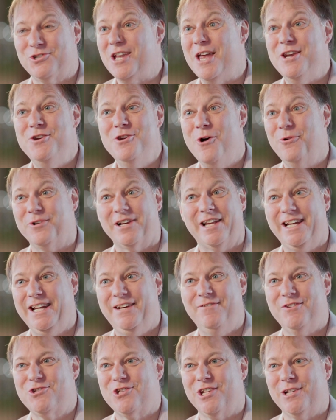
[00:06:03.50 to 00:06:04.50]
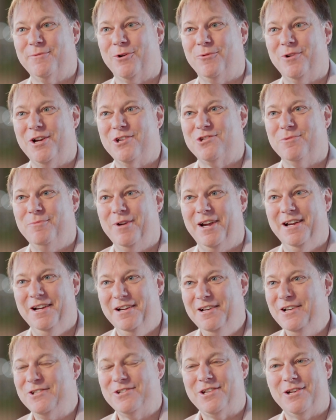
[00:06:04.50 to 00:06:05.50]
note. I didn't even send him a resume.
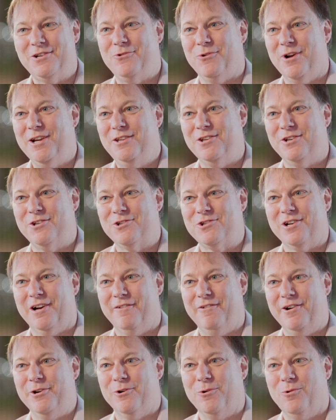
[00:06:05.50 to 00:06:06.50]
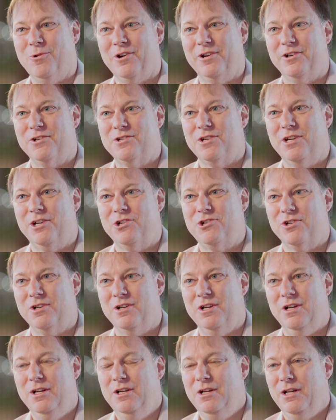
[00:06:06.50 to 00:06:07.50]
Said, great to discover your
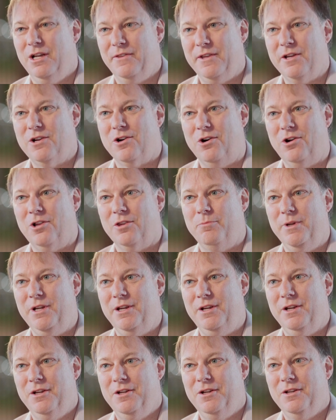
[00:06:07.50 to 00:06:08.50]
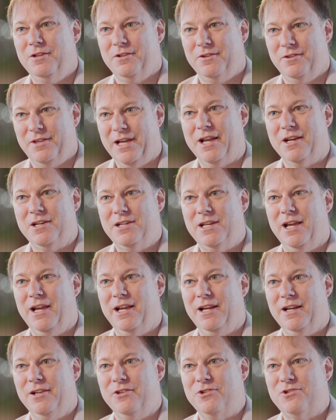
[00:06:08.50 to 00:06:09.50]
organization. And they called me that
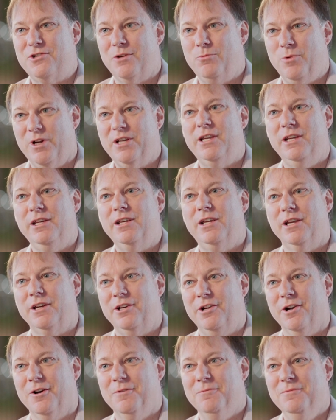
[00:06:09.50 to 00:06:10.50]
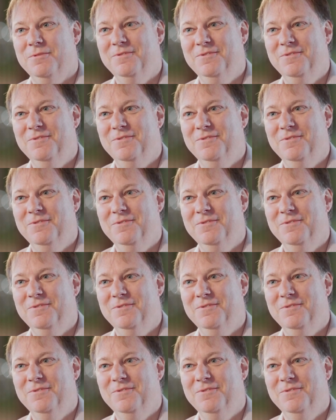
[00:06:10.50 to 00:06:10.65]
day and said, when can you get here?